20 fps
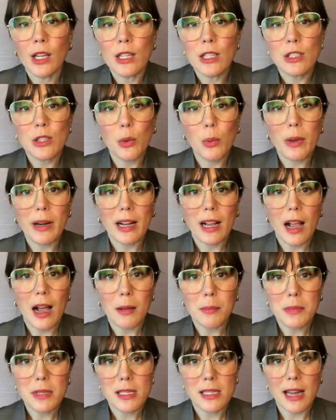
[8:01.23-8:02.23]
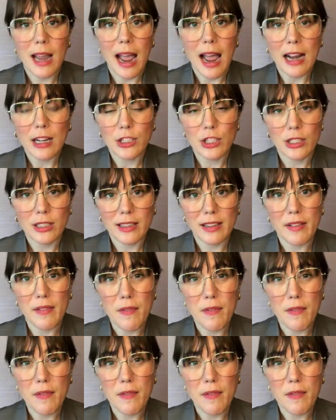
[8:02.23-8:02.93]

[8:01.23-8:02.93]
So when it comes to actually